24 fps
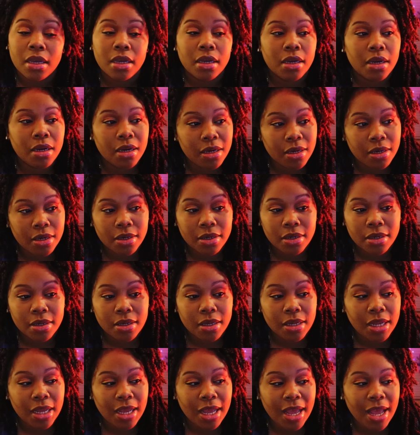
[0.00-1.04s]
Girl,
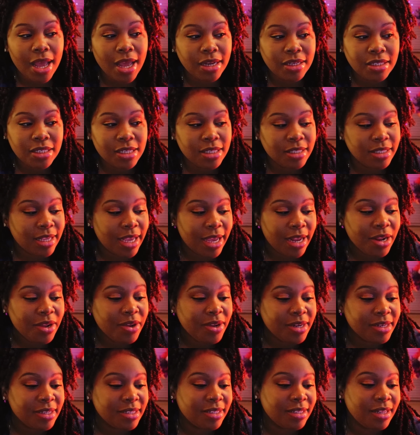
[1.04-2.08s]
I
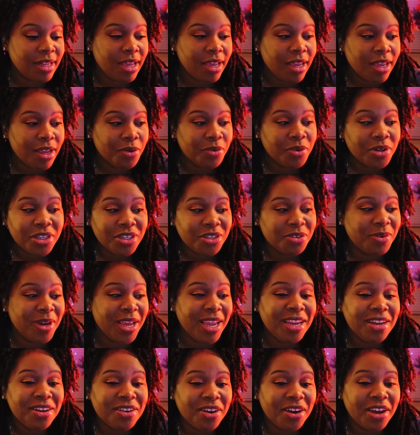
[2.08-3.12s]
don't understand. What are you
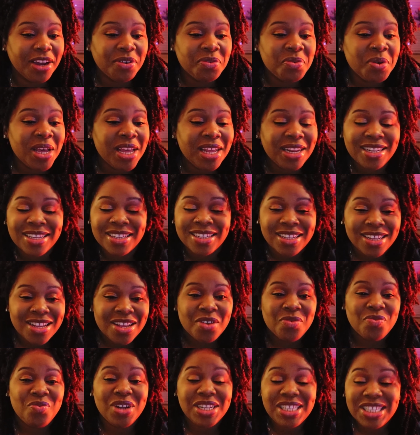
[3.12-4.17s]
waiting on?
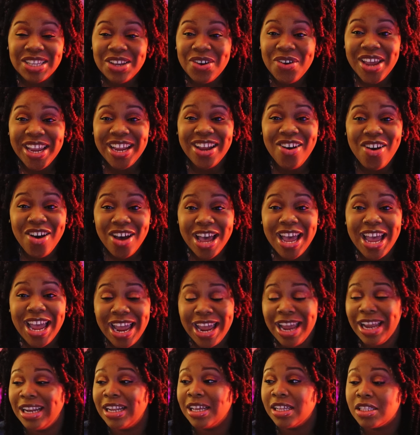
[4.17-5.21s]
What's going
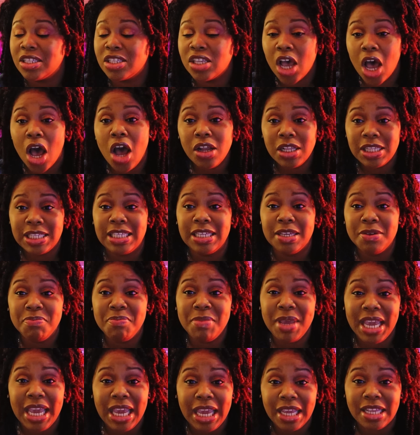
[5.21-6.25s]
on? Talk to
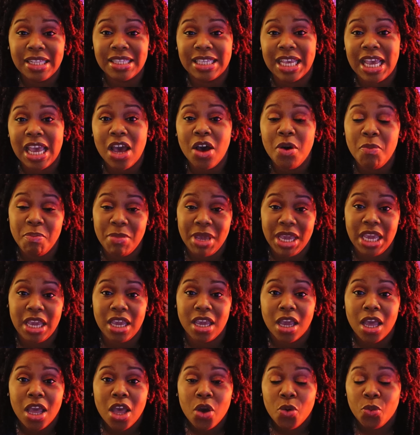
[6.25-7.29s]
me. Tell
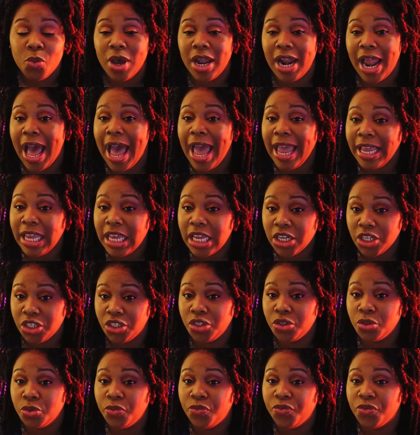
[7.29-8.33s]
me what I can
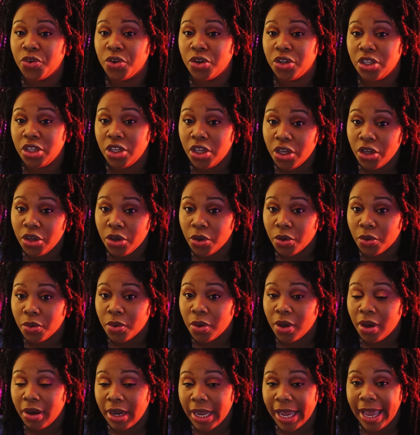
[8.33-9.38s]
do for you,
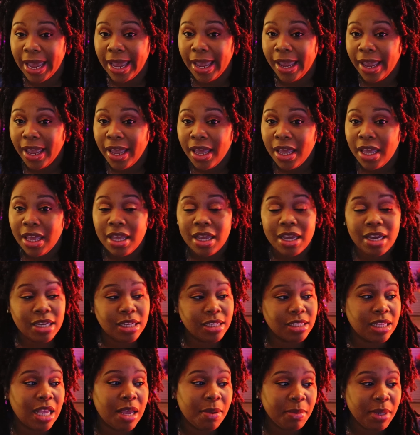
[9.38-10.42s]
okay?
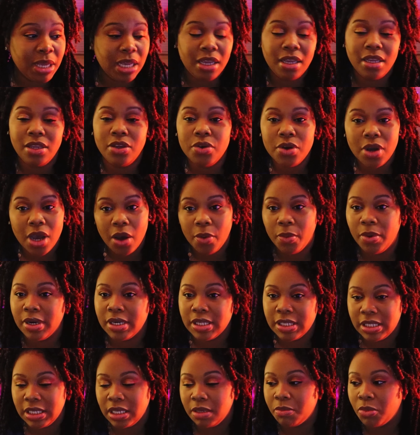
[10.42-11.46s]
Because, I mean, you gonna
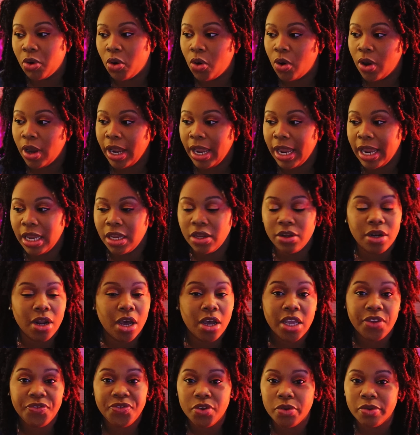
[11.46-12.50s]
want to see more. And, you know,
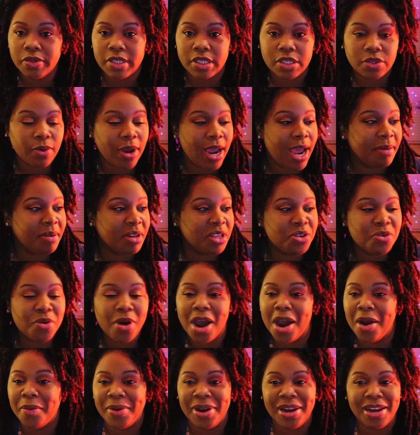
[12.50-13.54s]
if you subscribe to, you
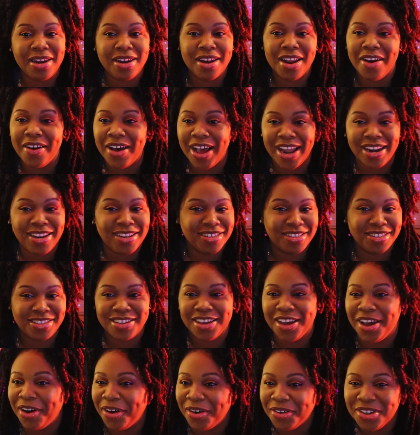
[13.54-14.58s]
already know how this
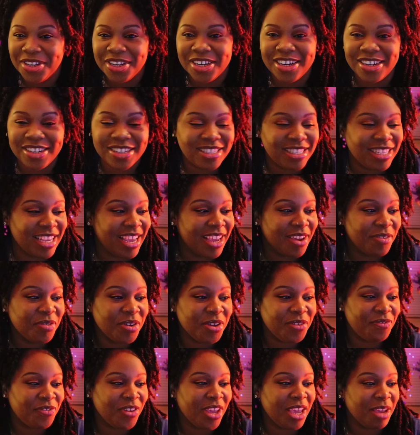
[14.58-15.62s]
go. You know what I'm saying?
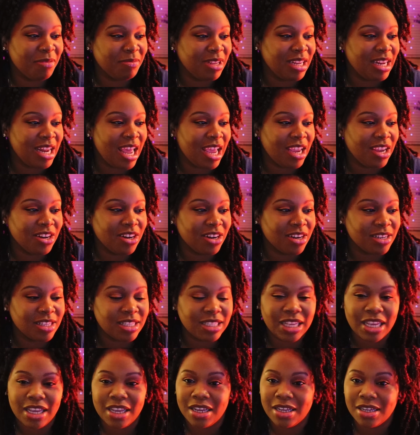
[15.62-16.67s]
We family now. You know what I'm
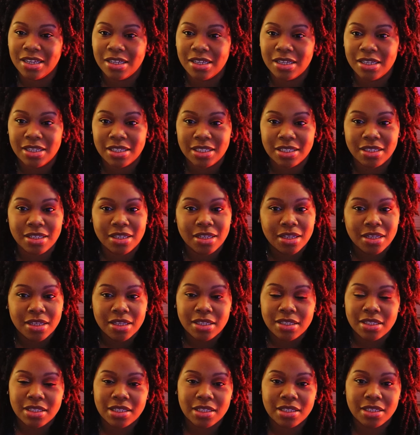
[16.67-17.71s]
saying? Cousin,
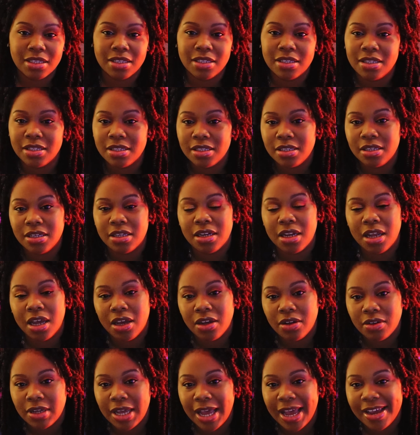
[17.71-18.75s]
sis, you
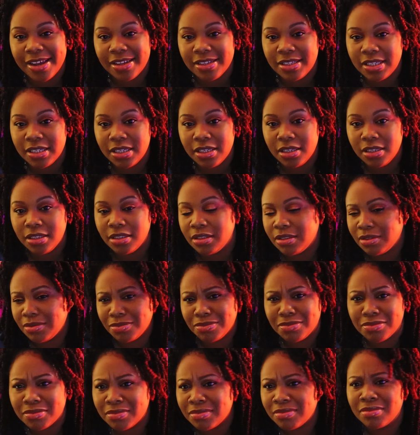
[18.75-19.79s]
know, auntie.
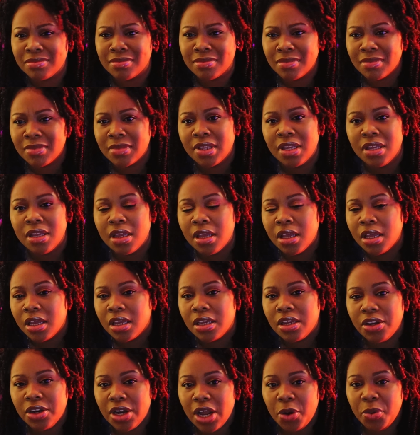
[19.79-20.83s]

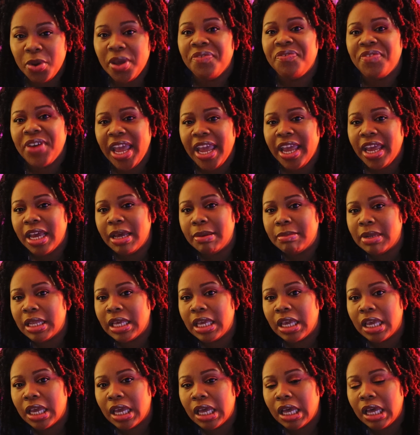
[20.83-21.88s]
You know, we family.